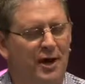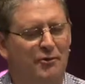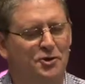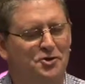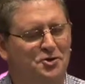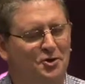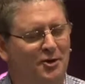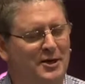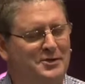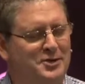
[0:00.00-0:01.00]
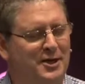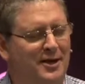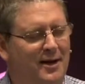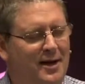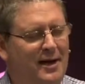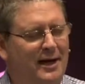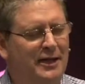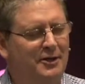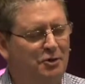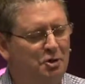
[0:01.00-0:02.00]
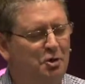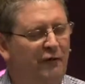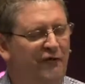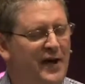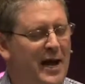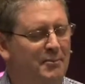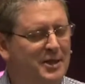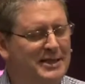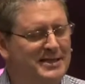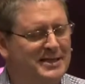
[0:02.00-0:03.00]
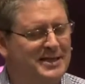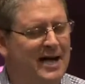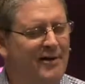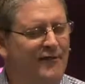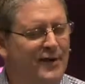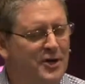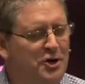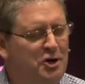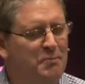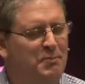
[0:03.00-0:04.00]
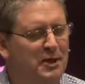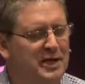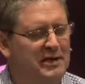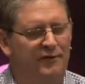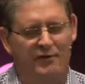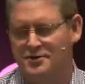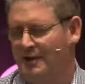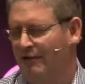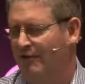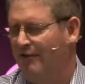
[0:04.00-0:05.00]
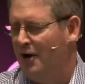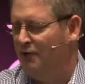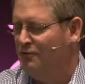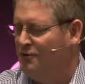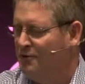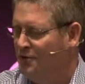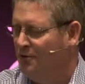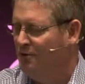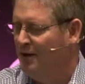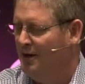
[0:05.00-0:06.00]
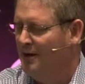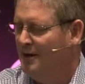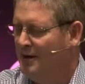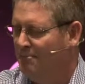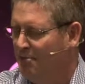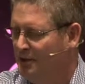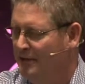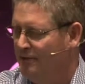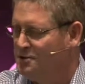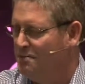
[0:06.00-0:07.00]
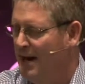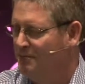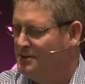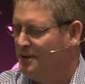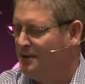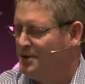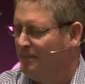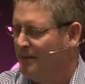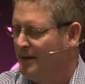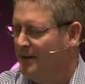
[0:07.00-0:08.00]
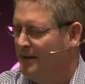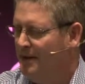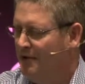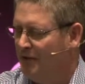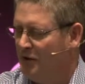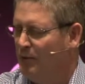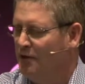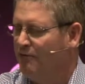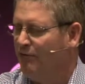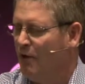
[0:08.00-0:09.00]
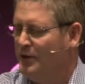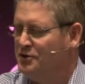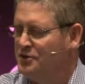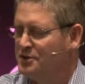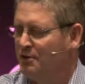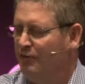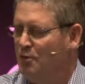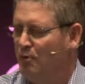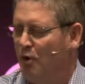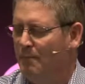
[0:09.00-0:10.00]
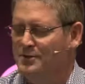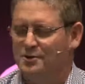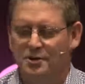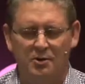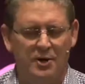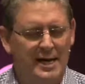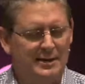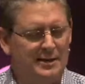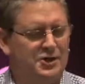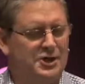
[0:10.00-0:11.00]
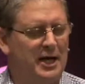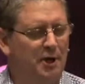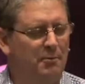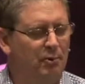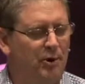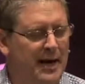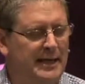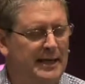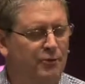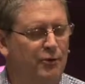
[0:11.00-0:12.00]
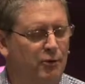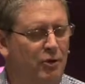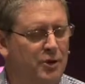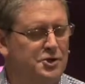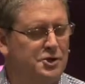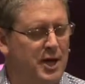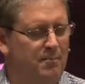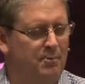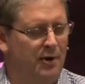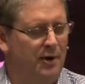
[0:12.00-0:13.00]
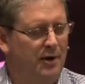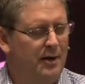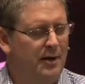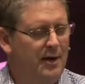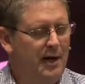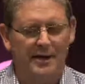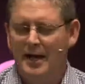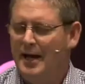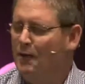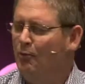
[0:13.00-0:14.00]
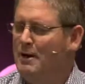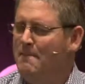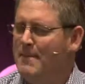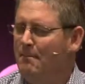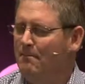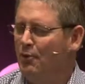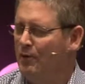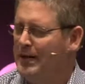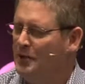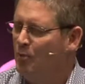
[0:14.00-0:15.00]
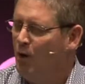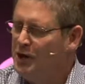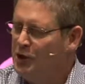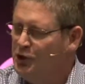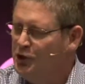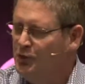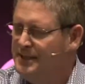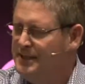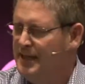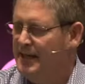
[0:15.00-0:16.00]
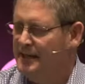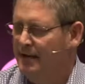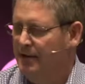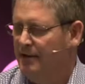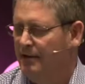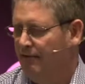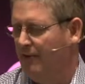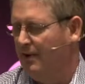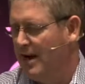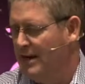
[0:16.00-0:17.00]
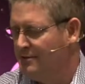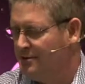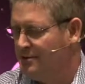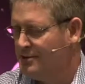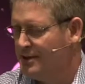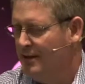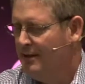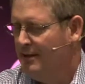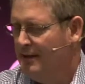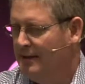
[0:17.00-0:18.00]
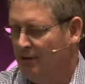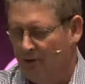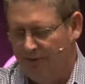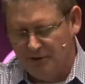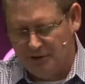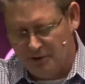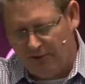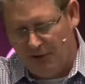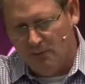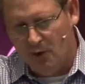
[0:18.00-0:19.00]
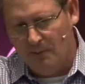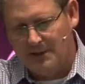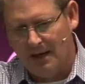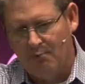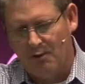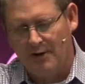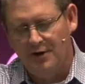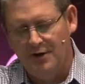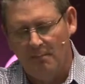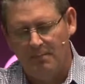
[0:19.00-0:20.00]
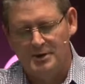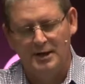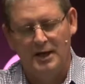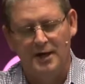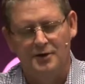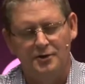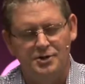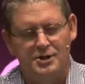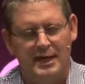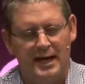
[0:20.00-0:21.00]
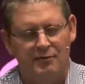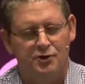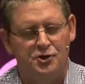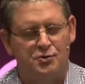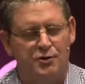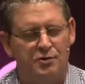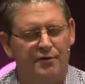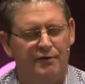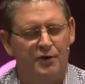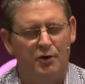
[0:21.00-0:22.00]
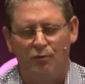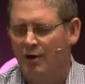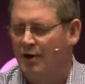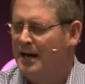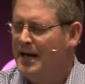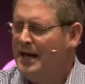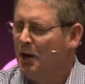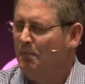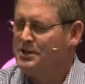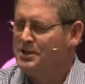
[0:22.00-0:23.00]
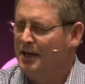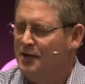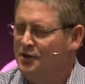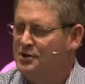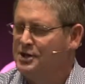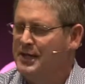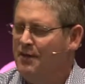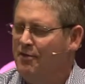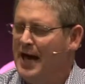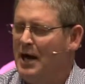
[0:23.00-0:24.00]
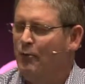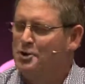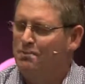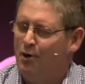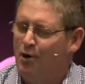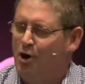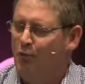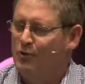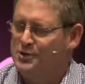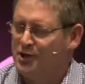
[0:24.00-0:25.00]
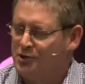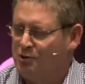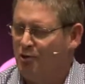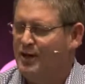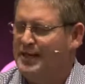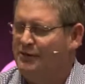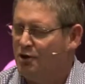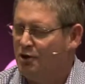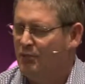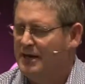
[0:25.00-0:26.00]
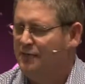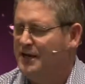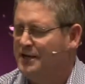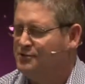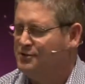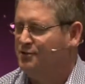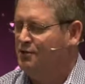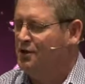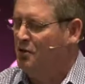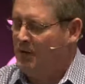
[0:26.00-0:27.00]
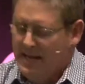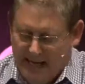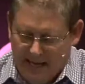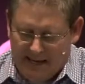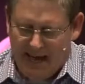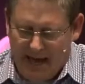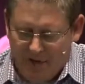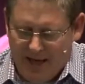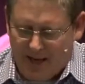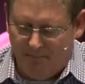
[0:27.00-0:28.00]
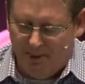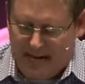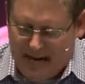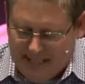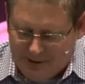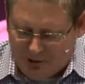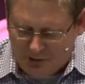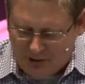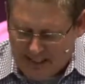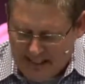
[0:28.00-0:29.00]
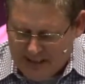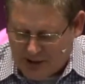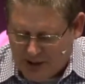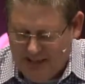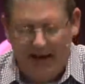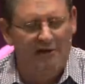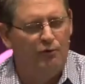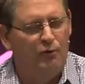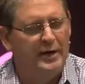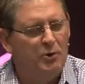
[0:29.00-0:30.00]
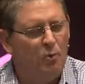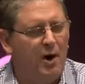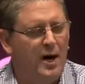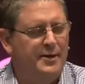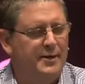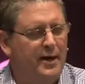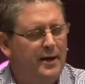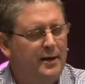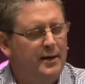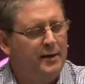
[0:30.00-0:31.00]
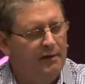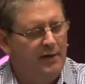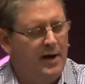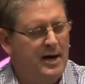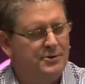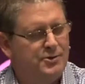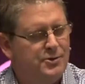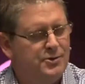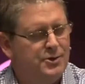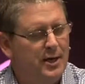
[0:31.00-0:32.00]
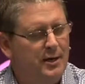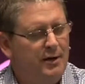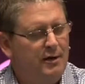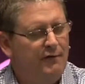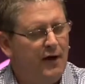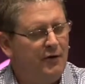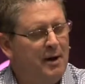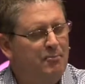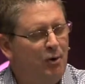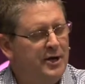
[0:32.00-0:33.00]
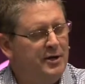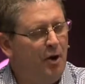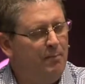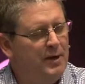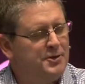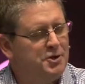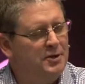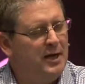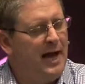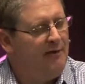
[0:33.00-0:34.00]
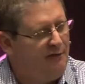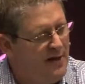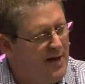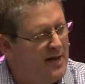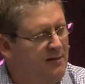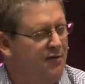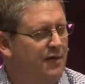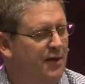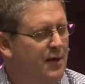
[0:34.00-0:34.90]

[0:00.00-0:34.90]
Lord, I rejoice in, in two families, seven new believers that have followed you in believers' baptism. Father, we look forward in just a few moments to, to celebrating the Lord's Supper and, and remembering what you did for us. Now, Lord, for just a few moments, I pray that you'd help us to understand the truth of your word. Help us to understand that which Paul was exhorting the Corinthians to do and how that applies to each and every one of us. Father, I pray you'd help us to have faith.